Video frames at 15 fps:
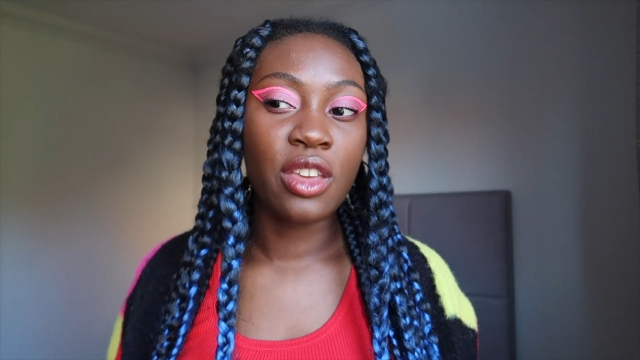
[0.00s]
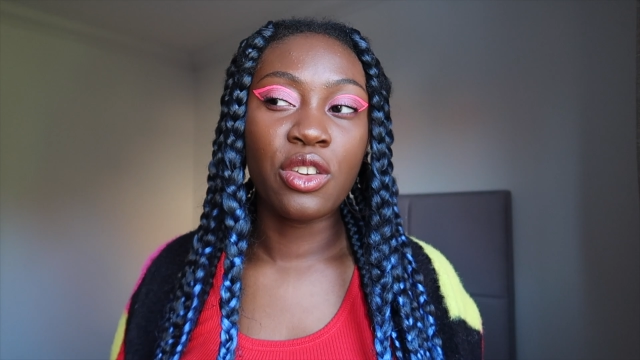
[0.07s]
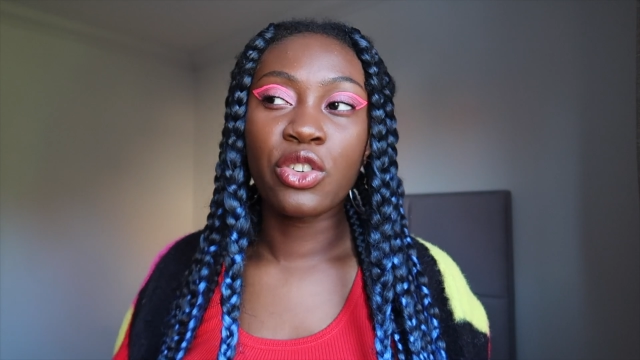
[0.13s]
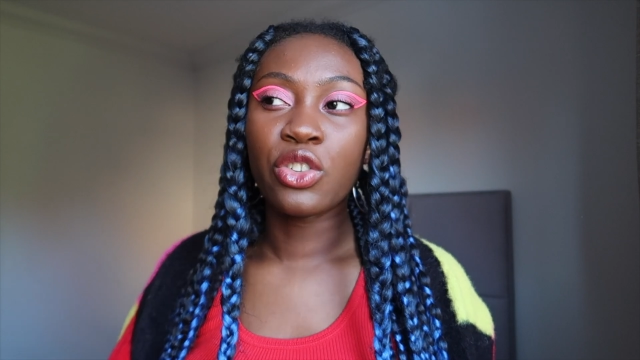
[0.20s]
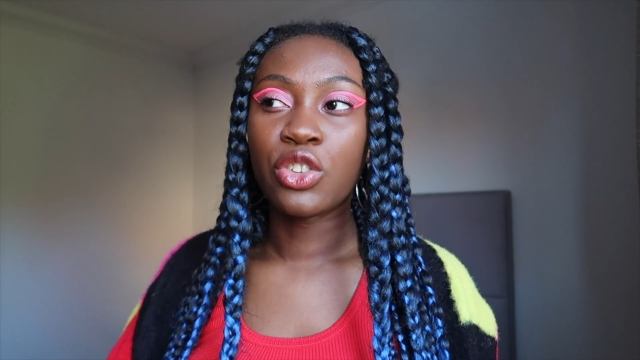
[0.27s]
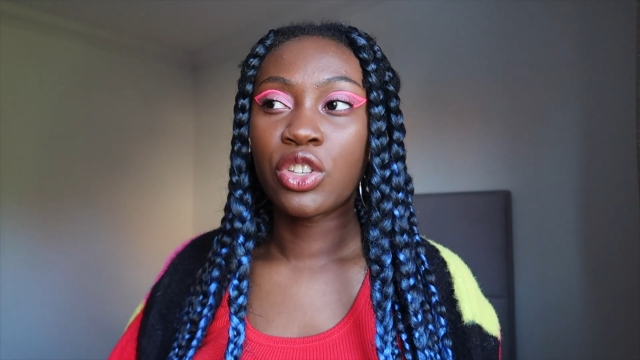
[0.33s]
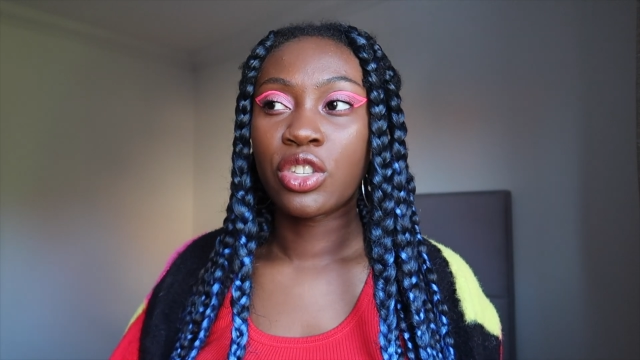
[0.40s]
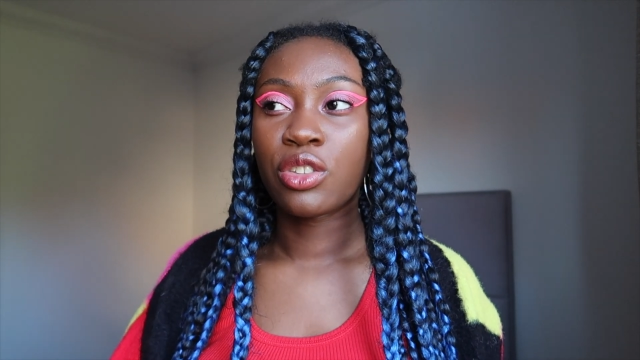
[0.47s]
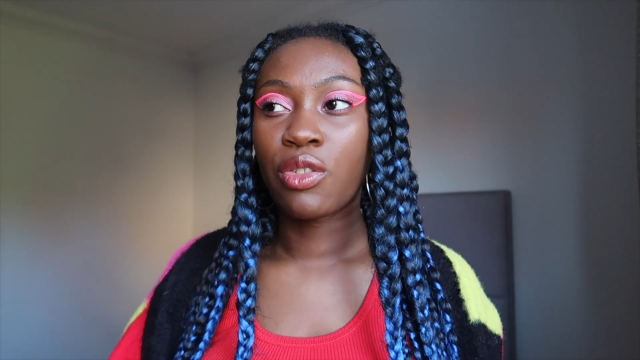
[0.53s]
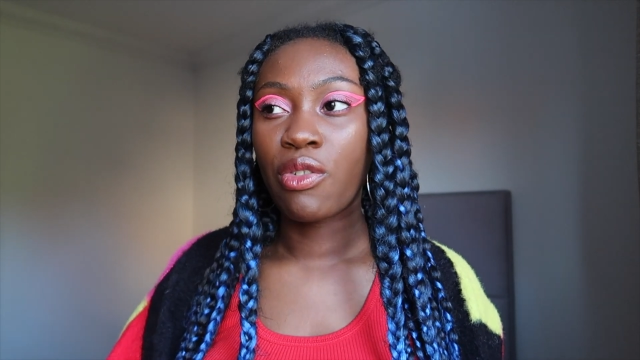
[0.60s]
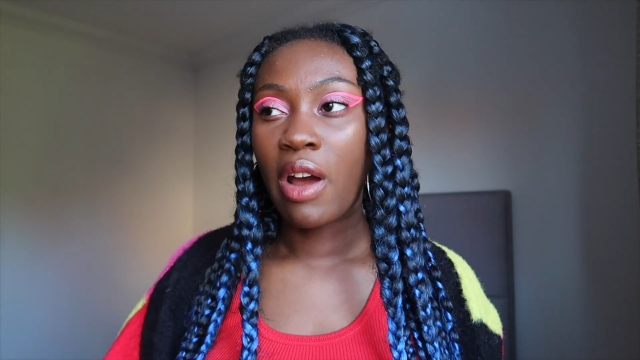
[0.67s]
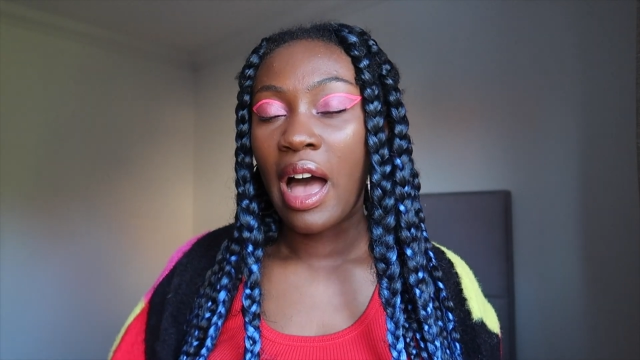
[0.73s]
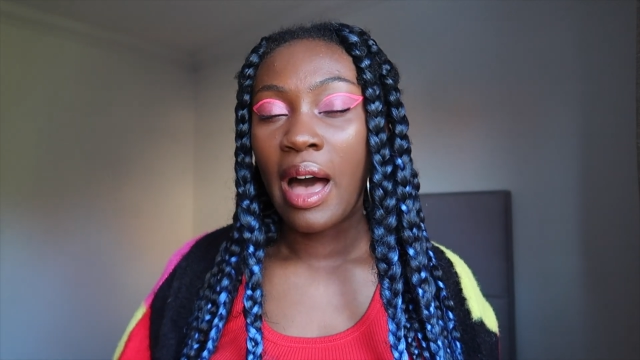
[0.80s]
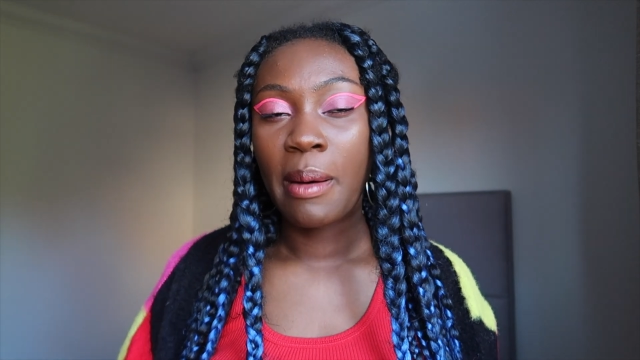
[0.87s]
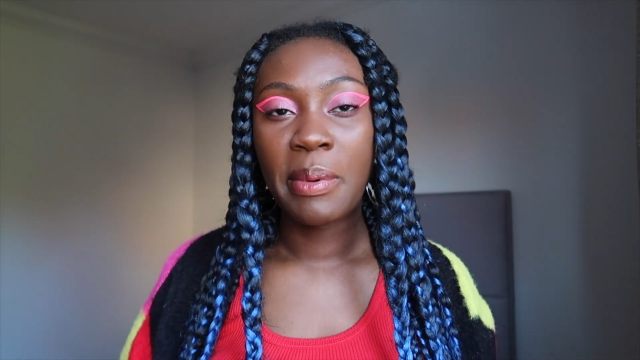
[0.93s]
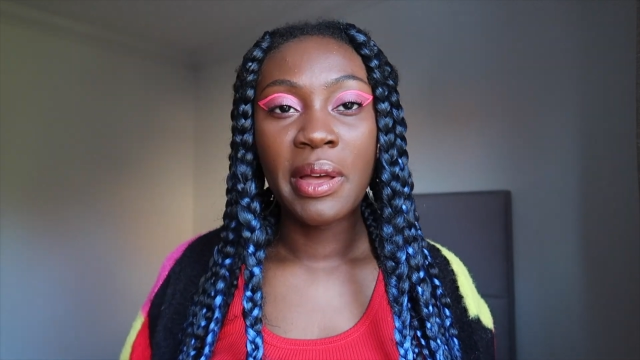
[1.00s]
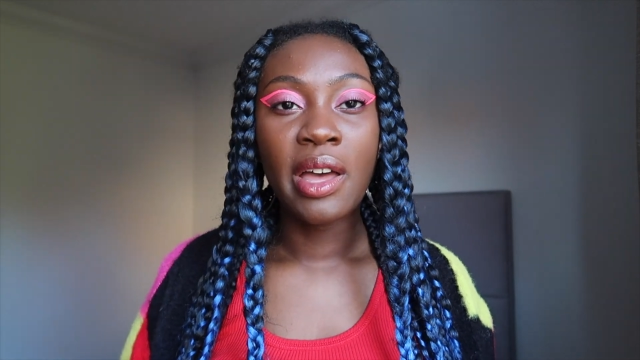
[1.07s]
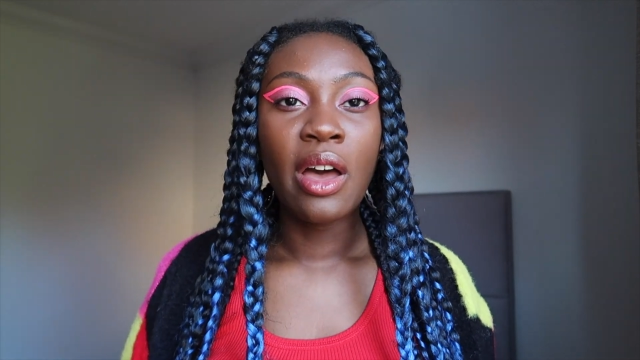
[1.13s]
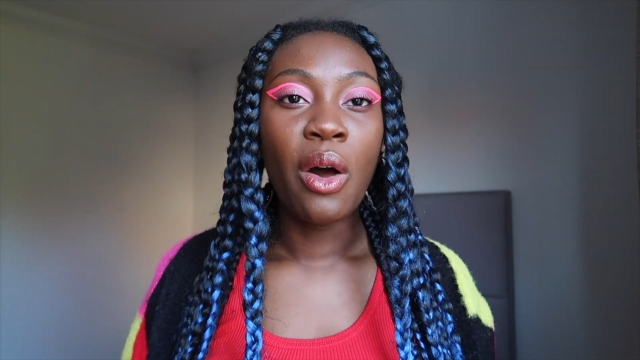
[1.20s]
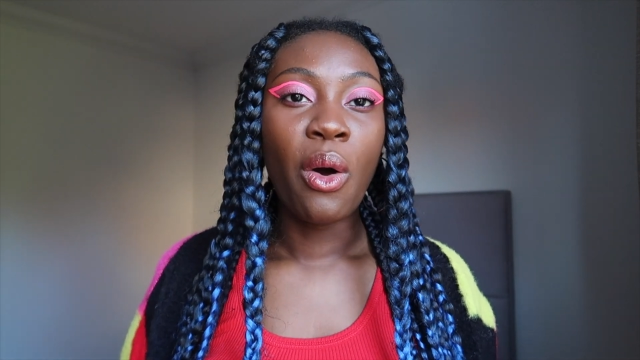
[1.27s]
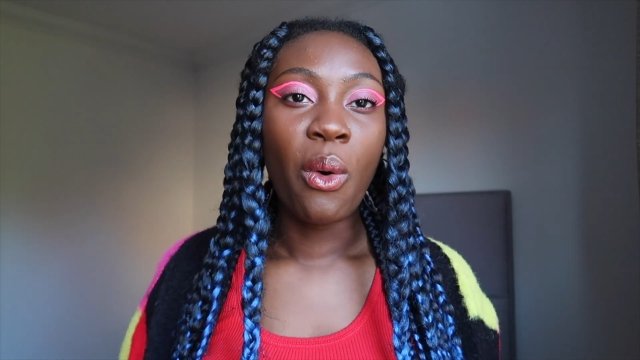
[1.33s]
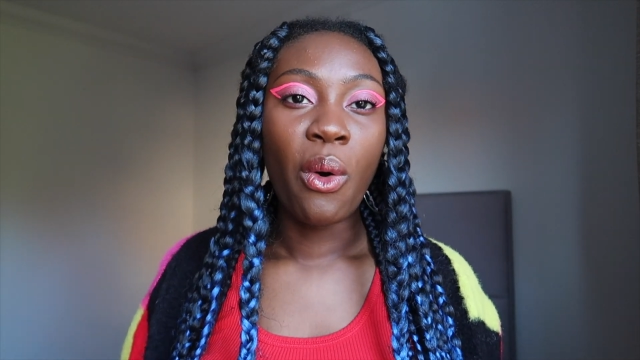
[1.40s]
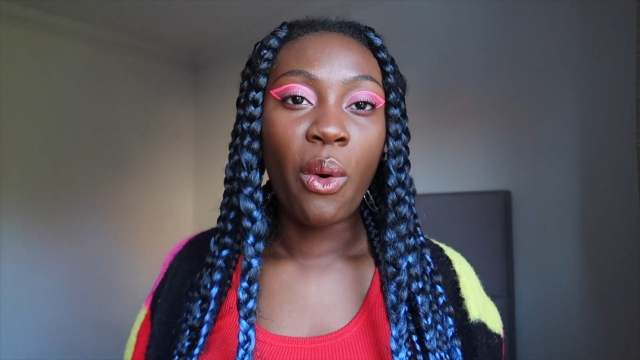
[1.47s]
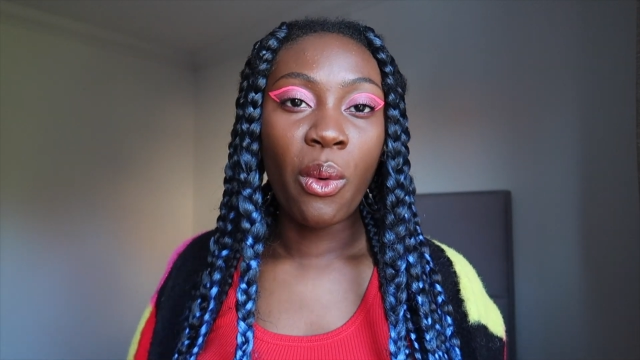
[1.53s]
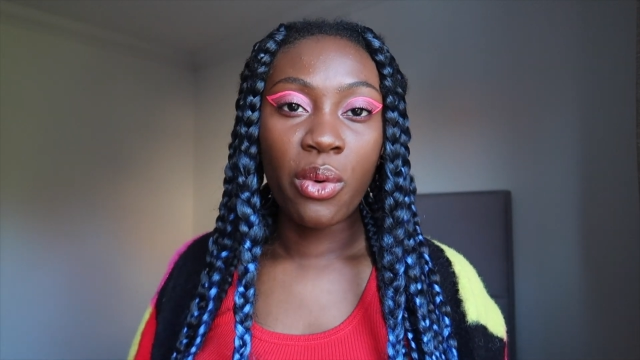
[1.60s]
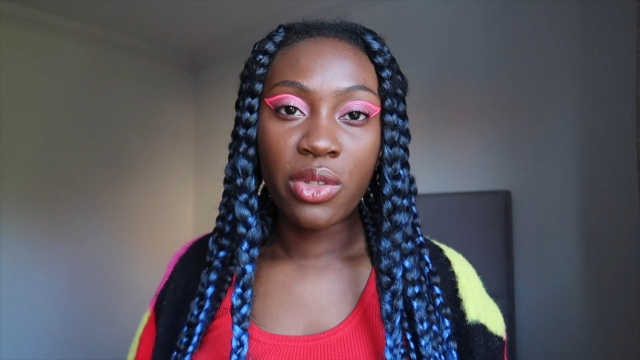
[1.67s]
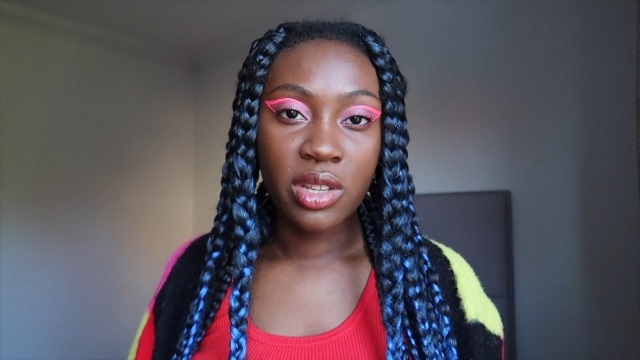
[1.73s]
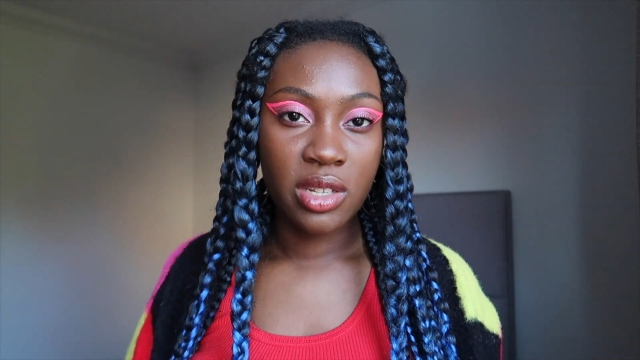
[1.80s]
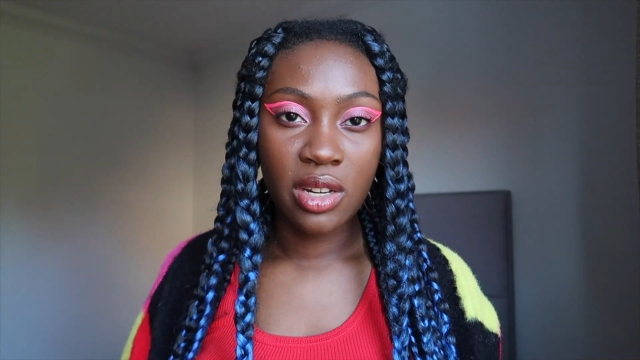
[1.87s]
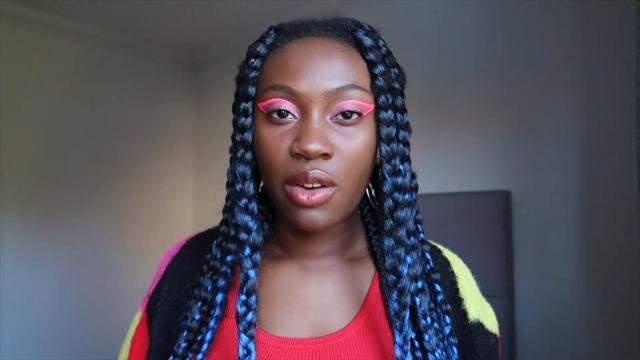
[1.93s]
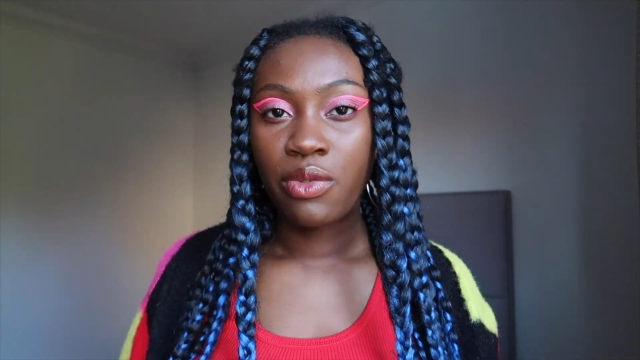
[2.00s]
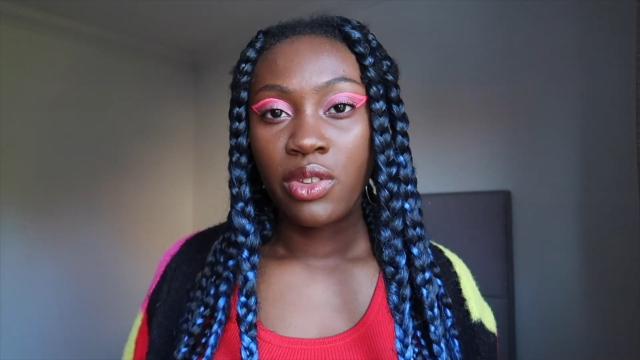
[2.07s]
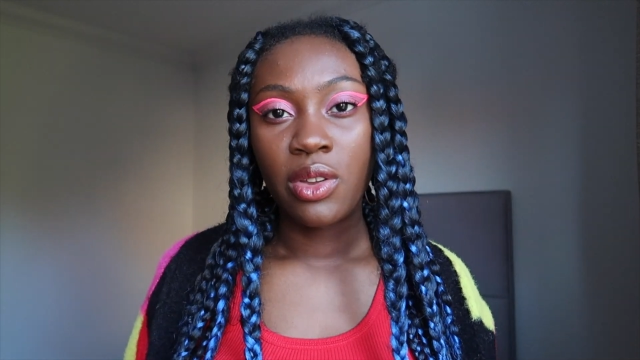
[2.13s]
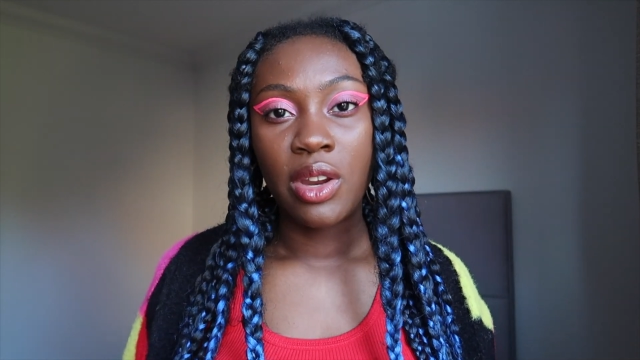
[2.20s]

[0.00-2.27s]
you can just grab all the stuff you